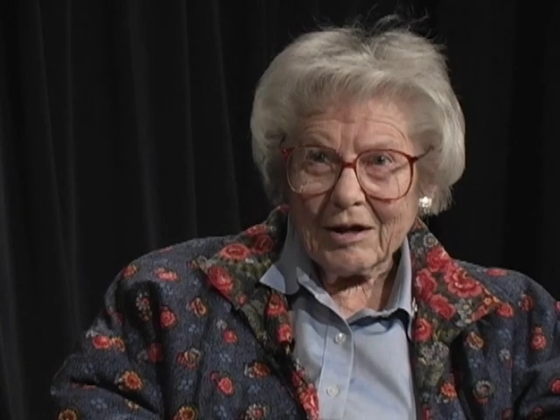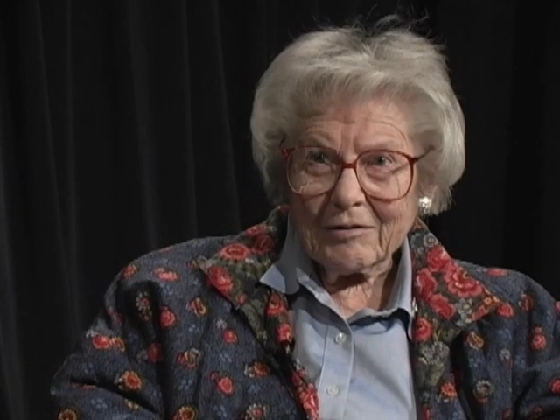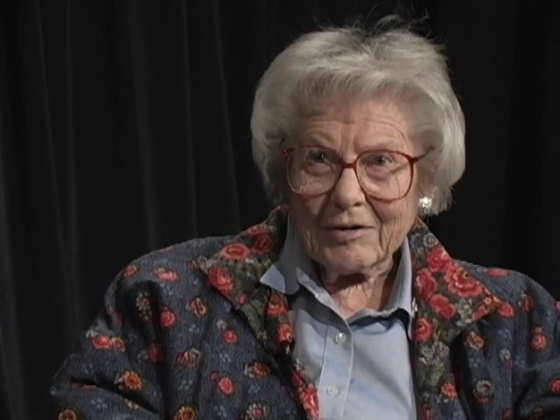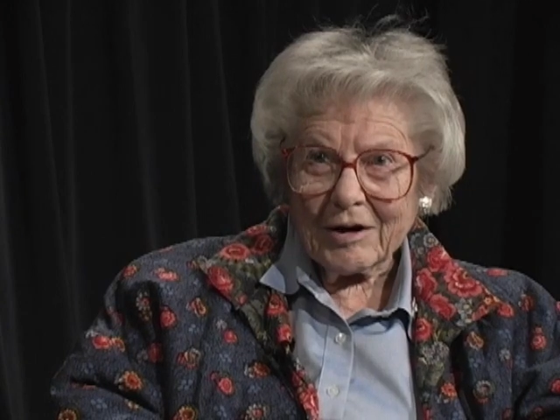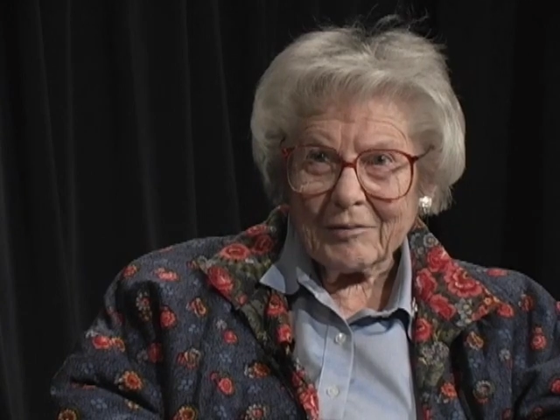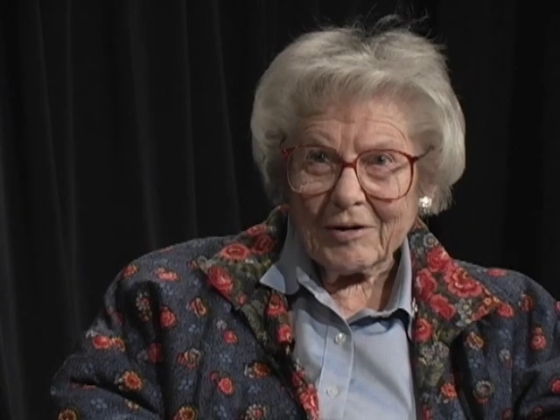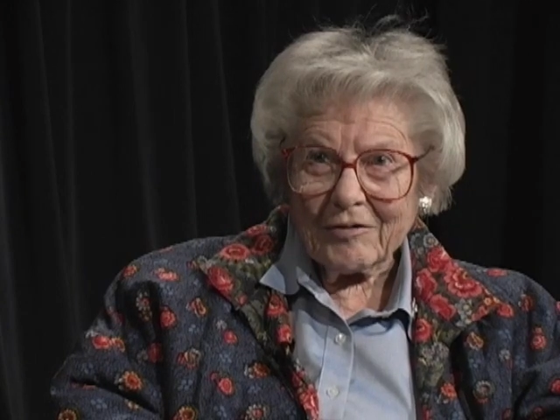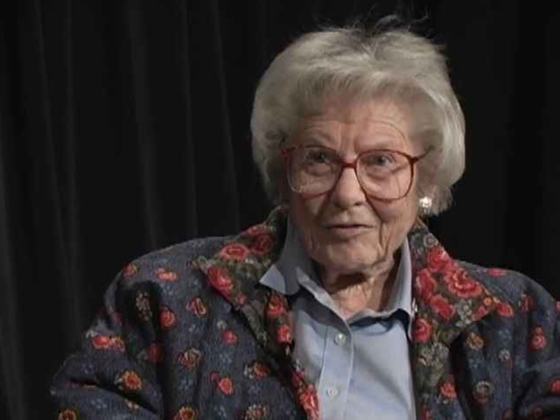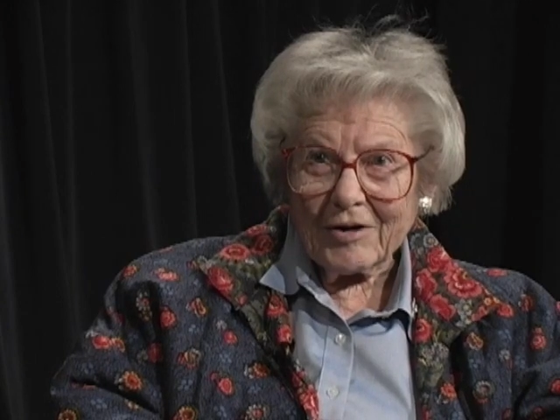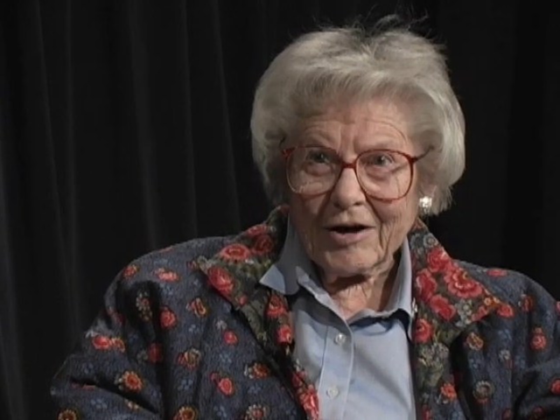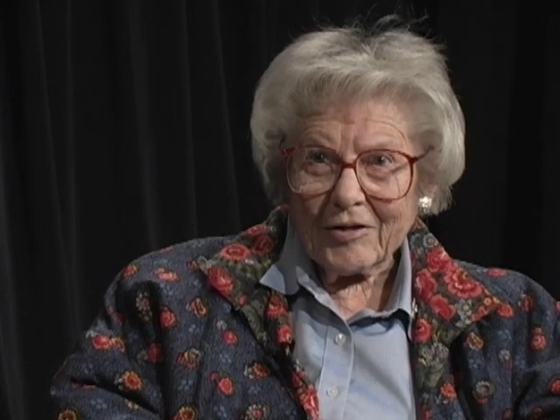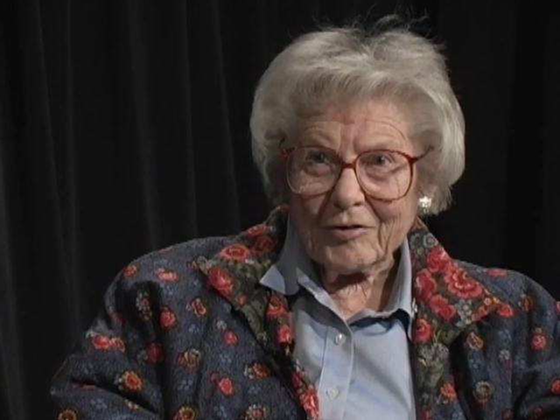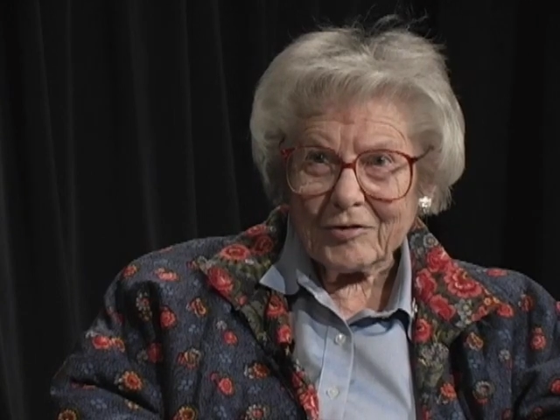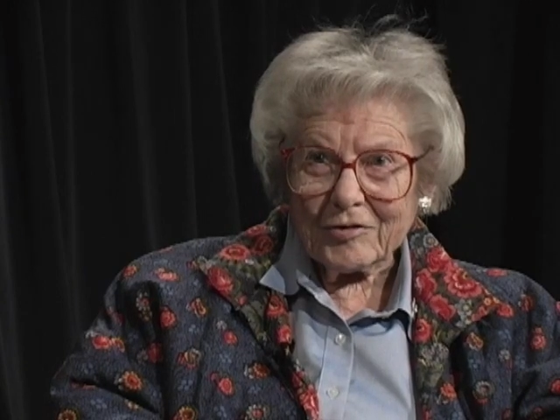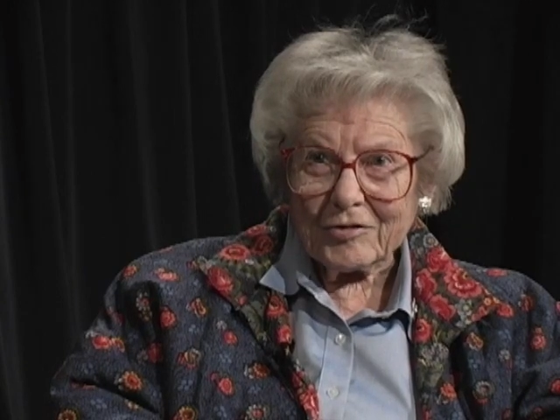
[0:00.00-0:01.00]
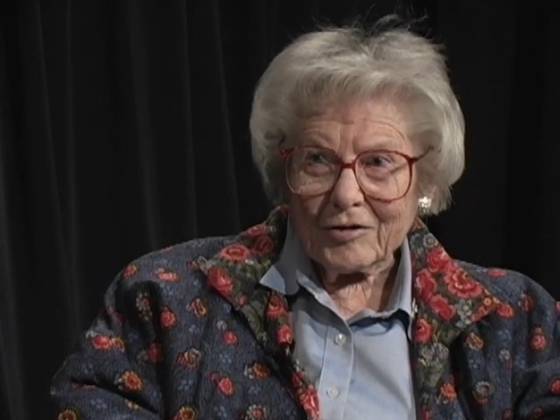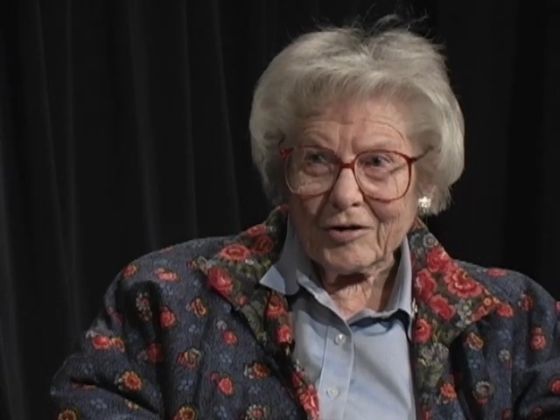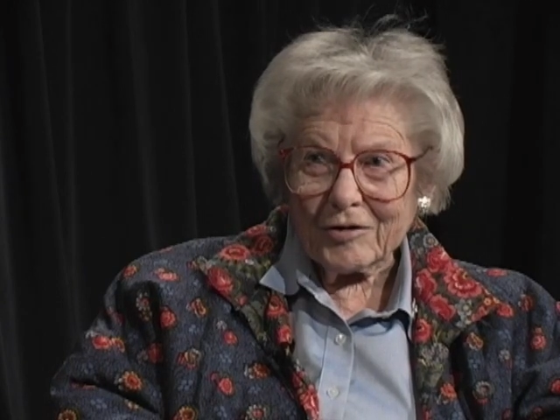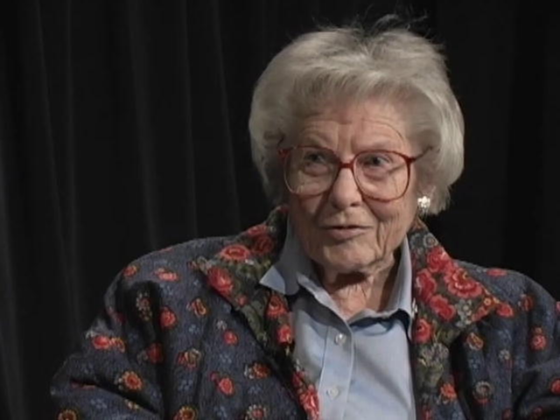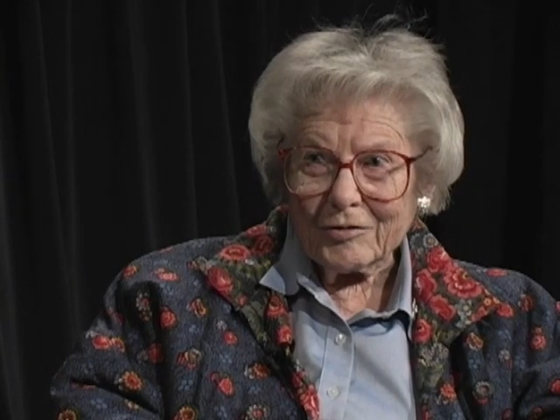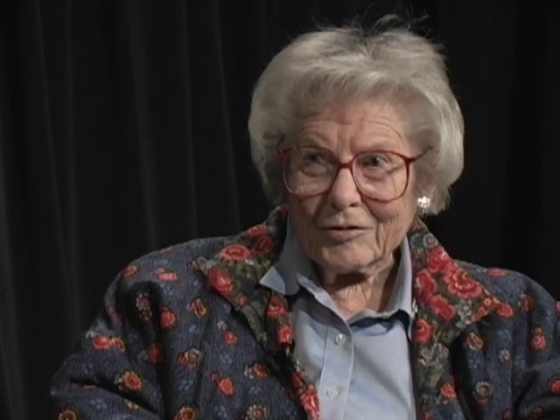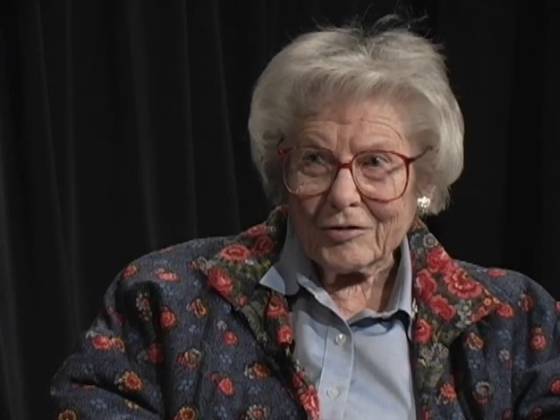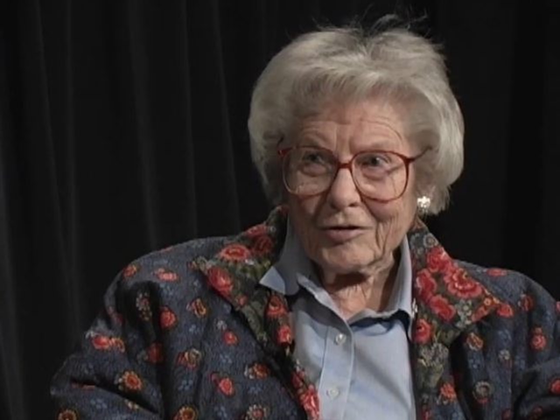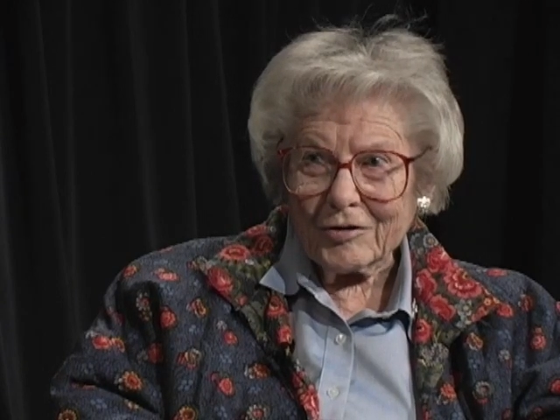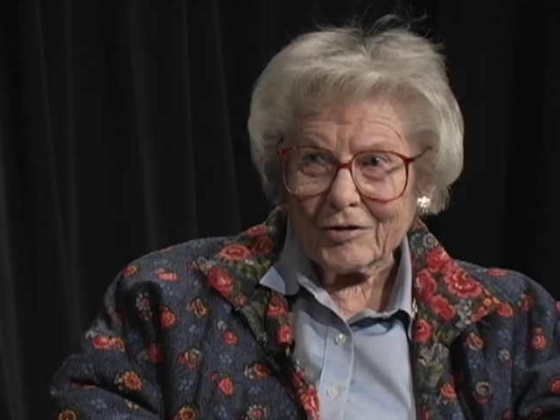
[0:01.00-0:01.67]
while my father was going through New